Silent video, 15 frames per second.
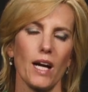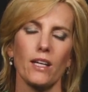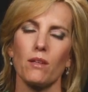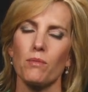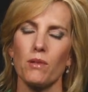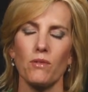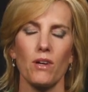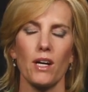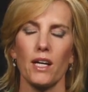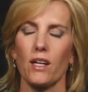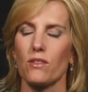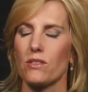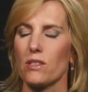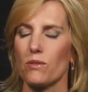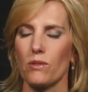could be wrong. I
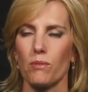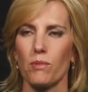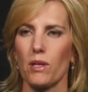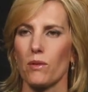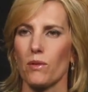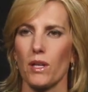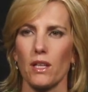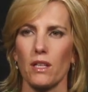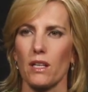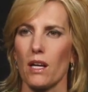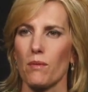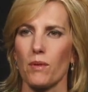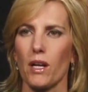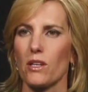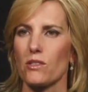don't see Rubio winning the
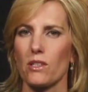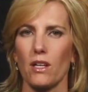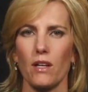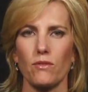nomination